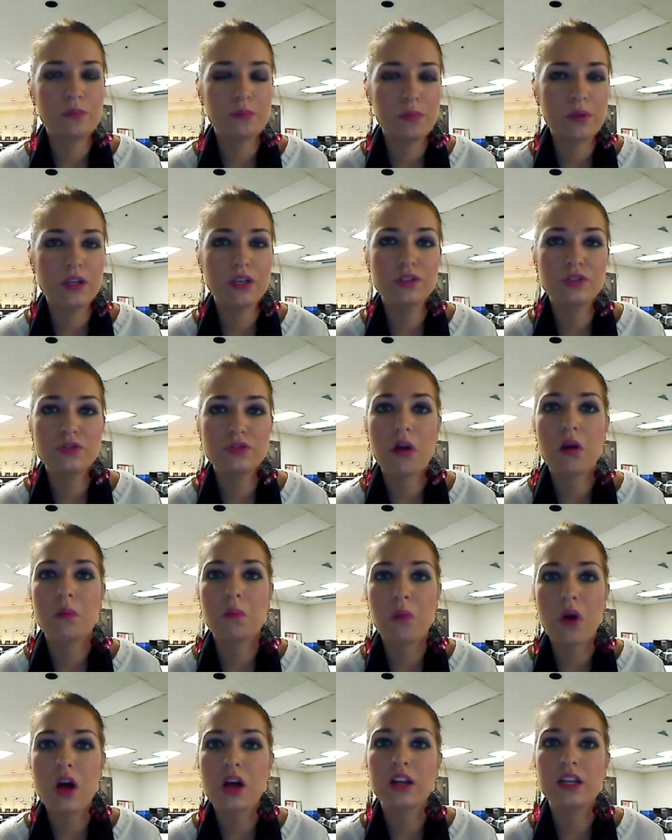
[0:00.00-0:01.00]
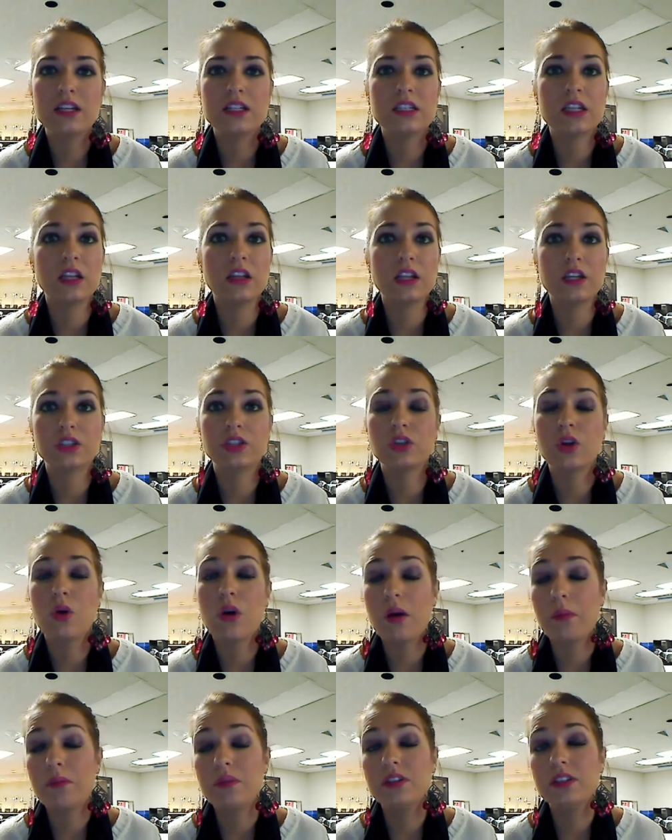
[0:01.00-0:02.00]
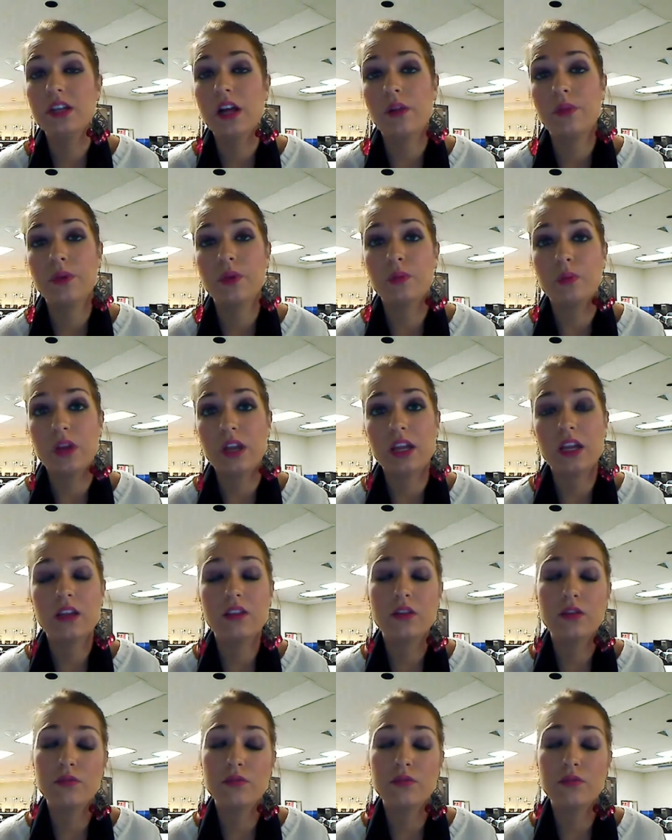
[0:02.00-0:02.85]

They're big, strong bodies. They like to go up and down their wing,